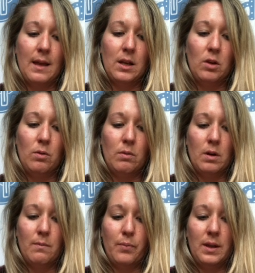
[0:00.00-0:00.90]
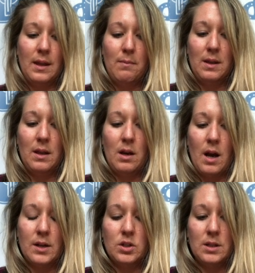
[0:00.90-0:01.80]
then you put them in the
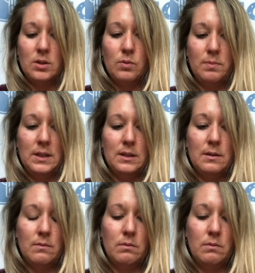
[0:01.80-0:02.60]
notches. Oopsies.